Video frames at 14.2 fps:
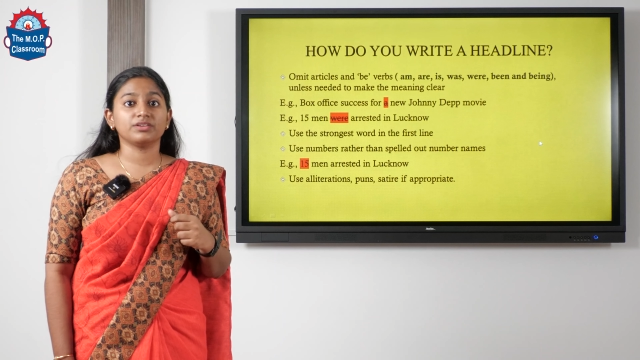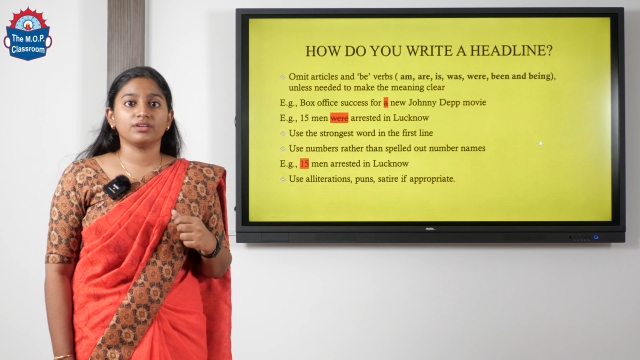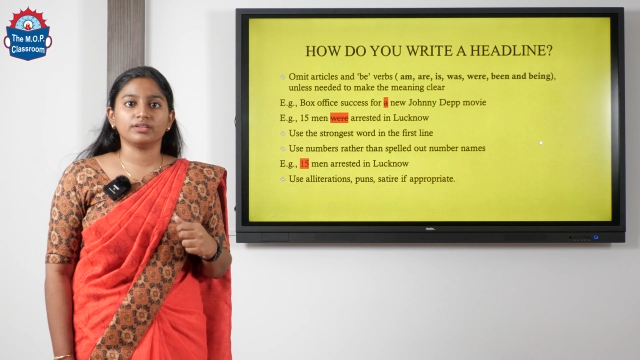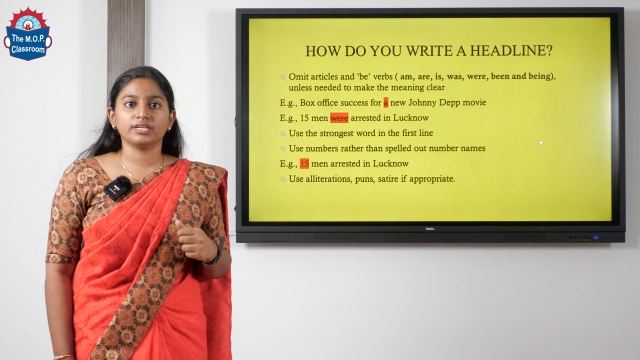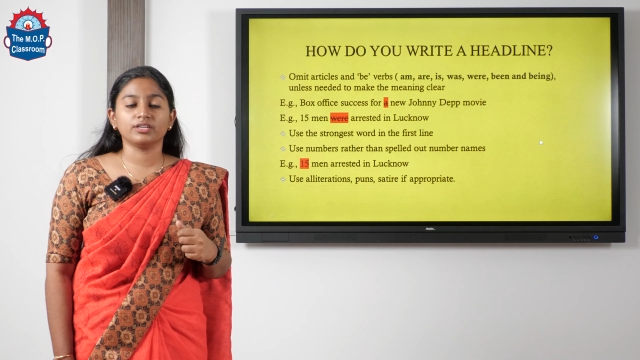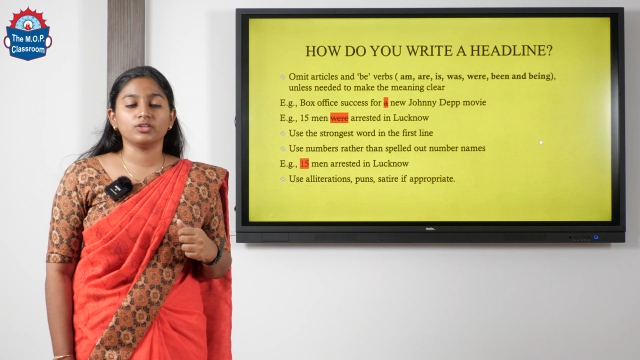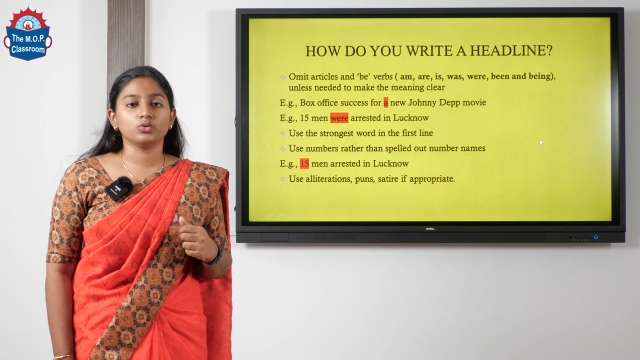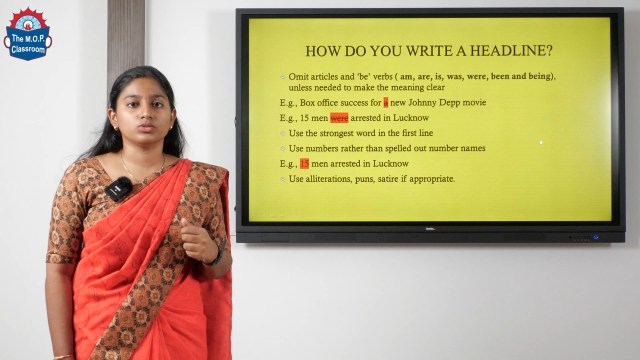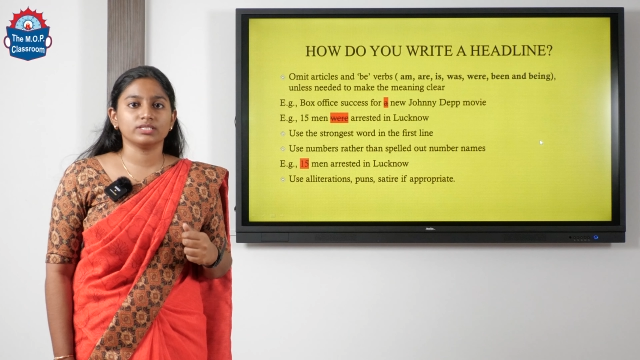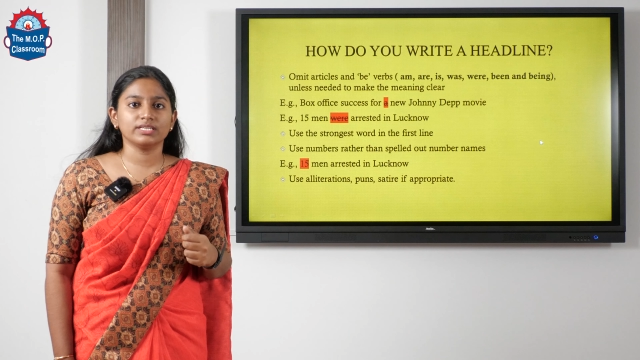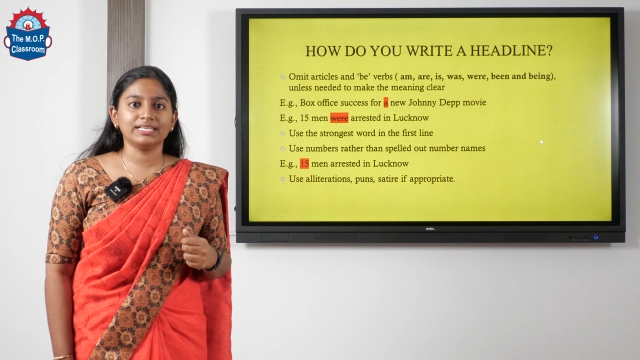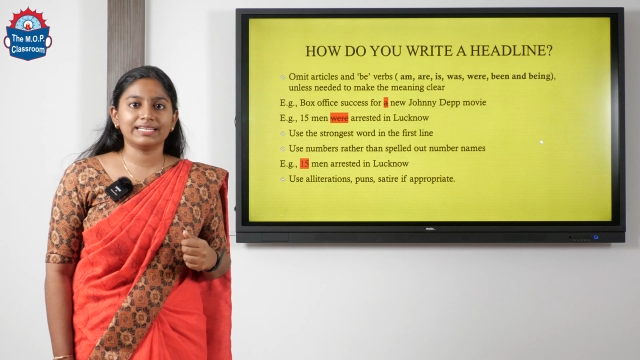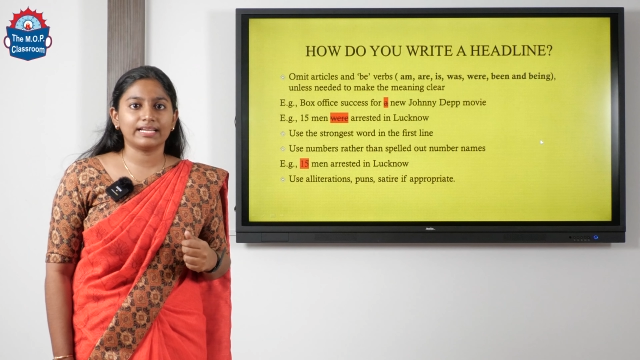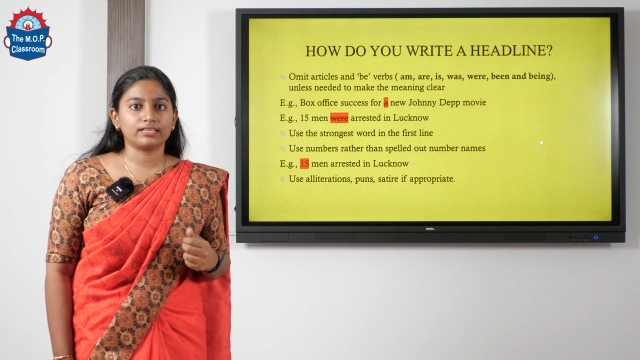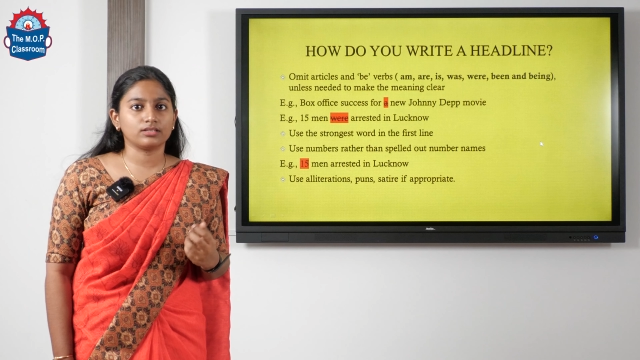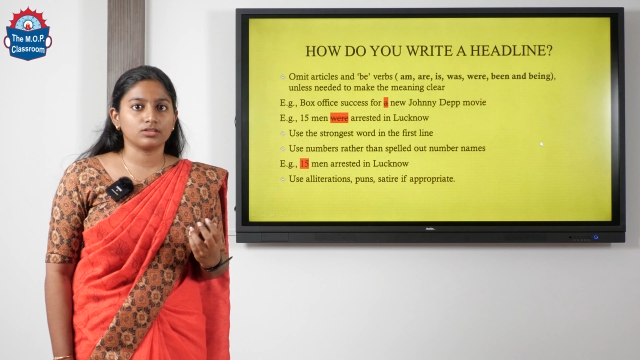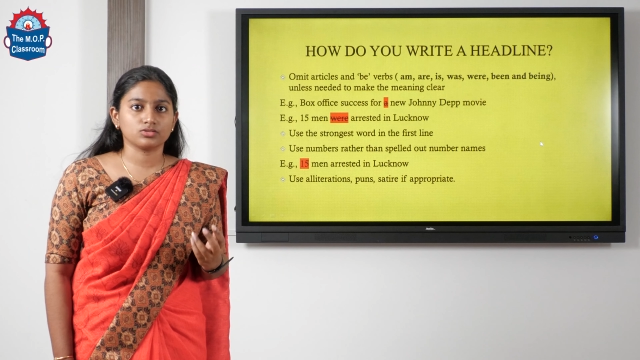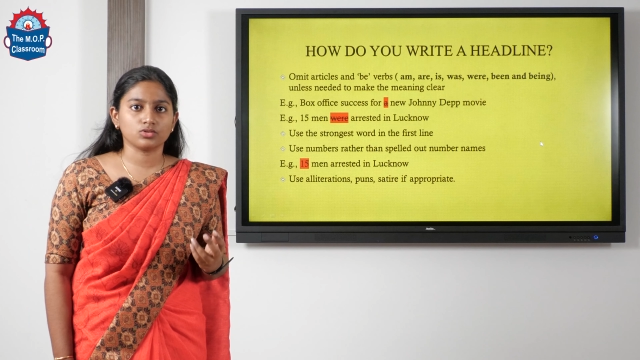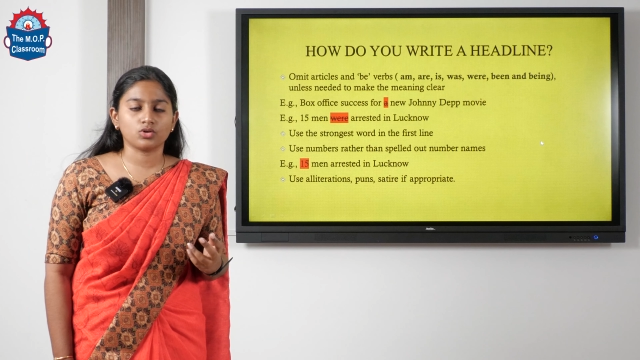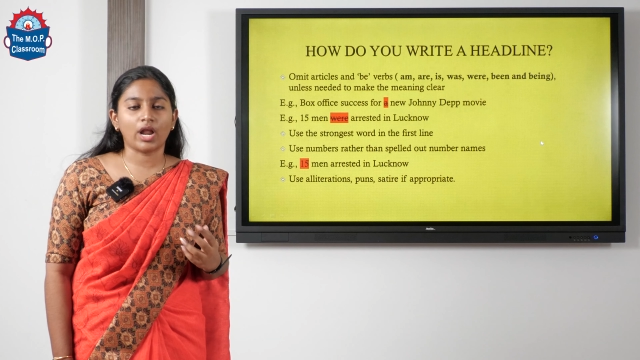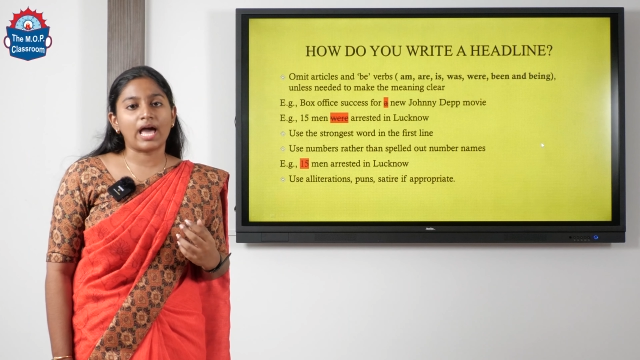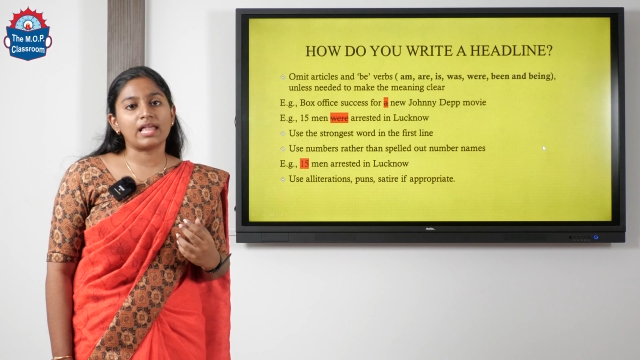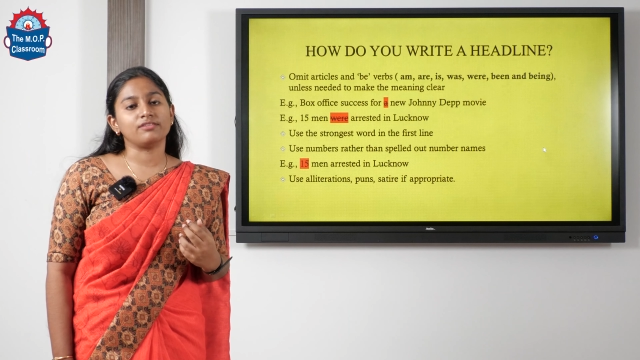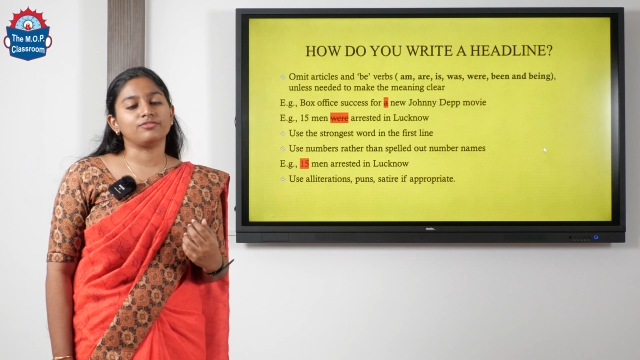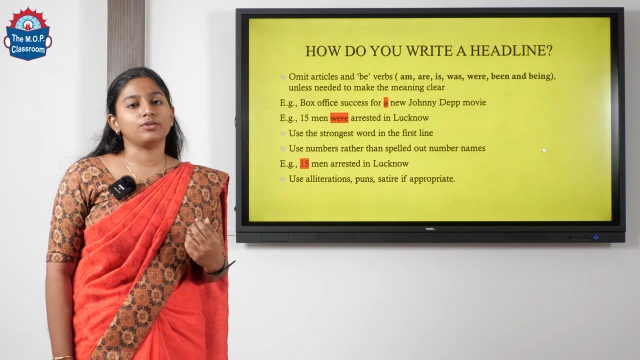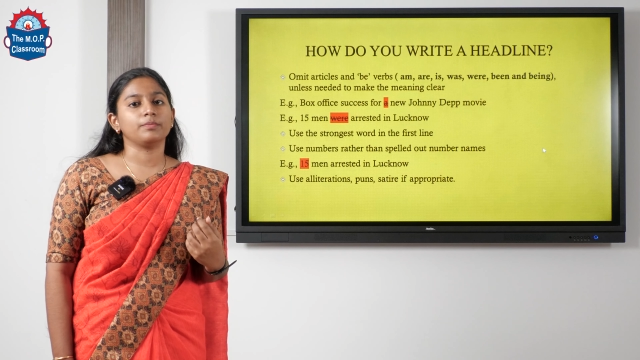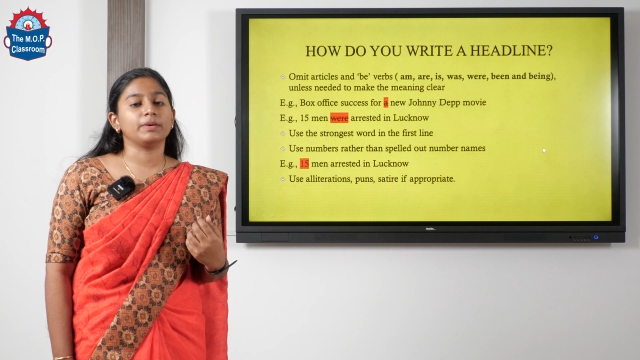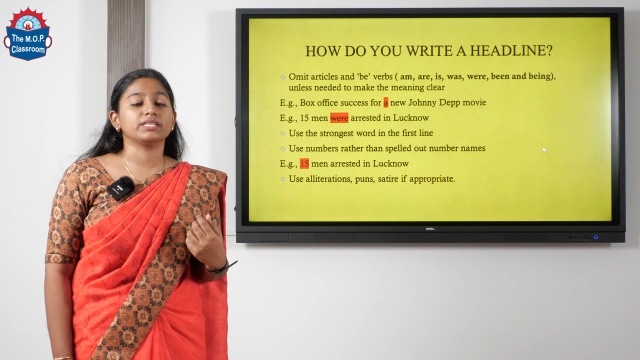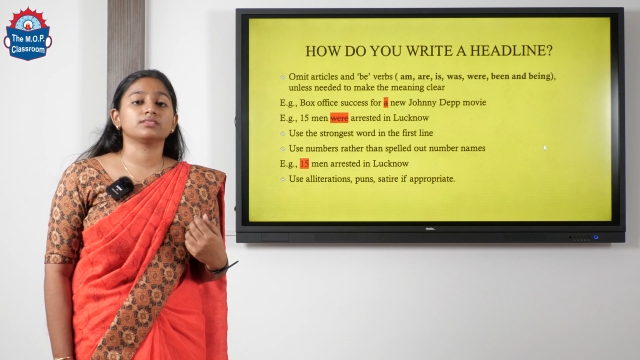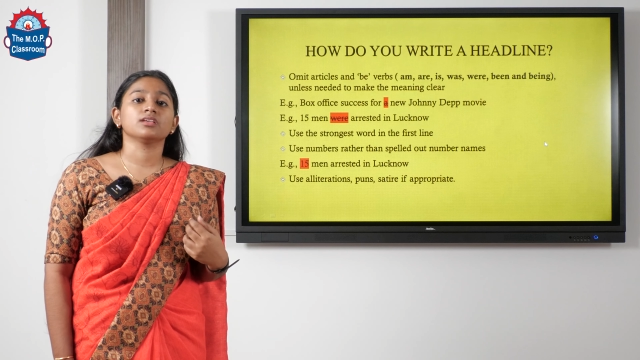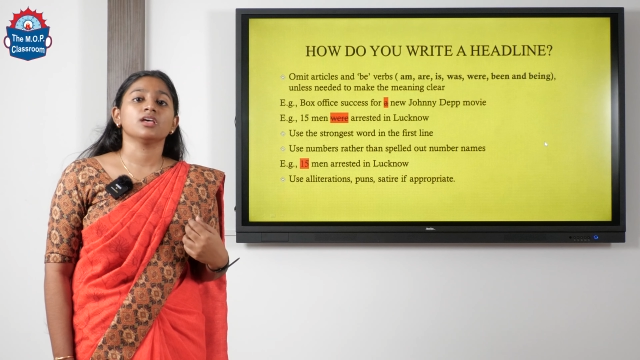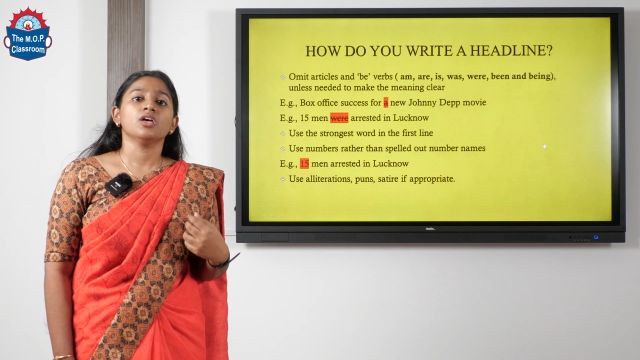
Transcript: written using letters or alphabets.